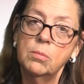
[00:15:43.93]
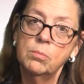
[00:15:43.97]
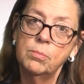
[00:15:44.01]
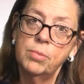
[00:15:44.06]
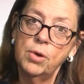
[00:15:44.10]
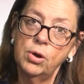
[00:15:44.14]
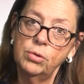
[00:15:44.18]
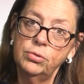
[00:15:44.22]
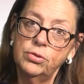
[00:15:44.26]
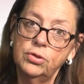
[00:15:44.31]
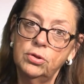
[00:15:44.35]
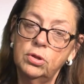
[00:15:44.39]

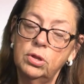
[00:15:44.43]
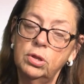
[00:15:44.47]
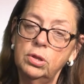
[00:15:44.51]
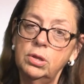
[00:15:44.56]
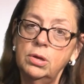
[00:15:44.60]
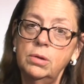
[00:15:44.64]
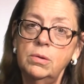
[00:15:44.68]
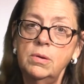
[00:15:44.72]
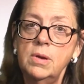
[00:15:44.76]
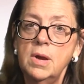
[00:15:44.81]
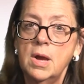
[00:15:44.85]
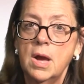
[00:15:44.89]
both
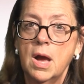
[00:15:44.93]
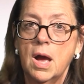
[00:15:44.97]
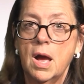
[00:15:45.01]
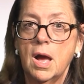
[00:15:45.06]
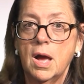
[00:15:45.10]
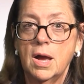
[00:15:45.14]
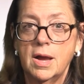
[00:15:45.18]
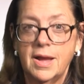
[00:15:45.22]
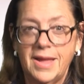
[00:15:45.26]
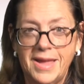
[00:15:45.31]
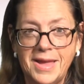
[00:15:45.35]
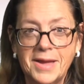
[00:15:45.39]
Clue
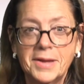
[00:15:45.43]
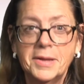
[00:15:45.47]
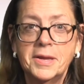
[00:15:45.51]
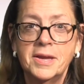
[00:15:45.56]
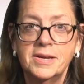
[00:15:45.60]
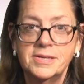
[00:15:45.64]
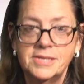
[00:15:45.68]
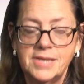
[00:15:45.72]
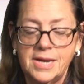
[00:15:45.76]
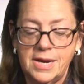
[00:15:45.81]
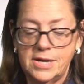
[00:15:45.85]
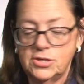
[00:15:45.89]
and
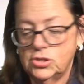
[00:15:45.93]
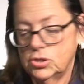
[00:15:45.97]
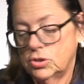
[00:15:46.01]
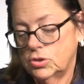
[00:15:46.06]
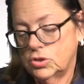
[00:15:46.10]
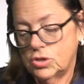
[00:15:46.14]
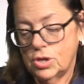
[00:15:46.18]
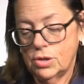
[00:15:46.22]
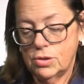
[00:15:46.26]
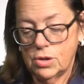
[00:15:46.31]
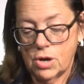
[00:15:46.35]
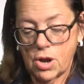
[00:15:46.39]
Contagion,
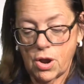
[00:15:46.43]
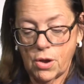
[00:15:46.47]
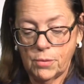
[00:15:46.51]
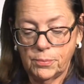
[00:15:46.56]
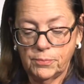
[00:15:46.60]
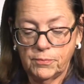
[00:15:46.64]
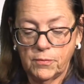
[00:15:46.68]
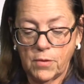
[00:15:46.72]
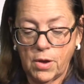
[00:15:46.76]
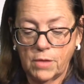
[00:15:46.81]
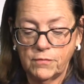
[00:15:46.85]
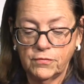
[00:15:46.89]
so that
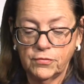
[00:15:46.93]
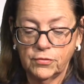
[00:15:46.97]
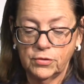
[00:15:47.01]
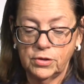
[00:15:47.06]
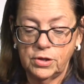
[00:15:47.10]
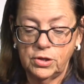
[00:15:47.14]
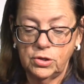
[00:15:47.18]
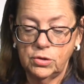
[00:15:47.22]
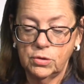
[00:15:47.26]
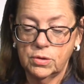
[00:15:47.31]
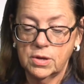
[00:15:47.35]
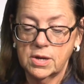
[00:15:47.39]

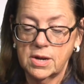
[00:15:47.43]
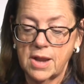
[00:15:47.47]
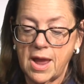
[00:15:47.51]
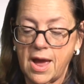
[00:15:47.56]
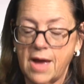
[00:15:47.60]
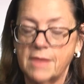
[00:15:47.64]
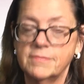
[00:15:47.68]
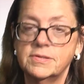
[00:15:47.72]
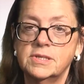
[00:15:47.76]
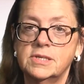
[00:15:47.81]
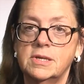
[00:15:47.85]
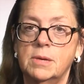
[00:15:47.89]
hopefully you can
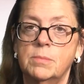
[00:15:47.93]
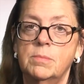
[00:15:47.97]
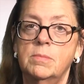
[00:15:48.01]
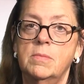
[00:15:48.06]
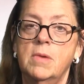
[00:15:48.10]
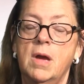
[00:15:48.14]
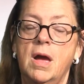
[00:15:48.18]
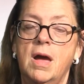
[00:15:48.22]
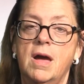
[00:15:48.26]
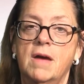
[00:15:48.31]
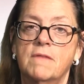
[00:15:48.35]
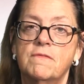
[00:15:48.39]
have
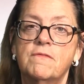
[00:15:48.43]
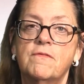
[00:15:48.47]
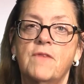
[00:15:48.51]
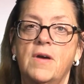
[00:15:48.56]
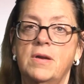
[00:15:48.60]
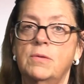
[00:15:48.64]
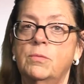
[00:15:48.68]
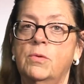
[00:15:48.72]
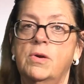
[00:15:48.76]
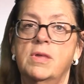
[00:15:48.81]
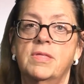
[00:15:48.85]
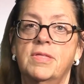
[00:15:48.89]
some
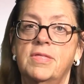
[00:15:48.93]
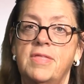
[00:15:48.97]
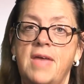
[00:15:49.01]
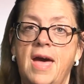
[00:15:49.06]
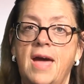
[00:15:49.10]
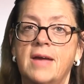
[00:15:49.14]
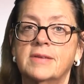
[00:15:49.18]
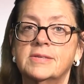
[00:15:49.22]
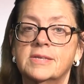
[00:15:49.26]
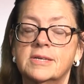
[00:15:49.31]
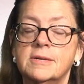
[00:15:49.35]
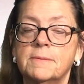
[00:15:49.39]
fun with
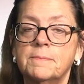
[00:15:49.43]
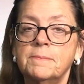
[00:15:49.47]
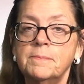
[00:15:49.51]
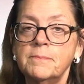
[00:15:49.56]
that.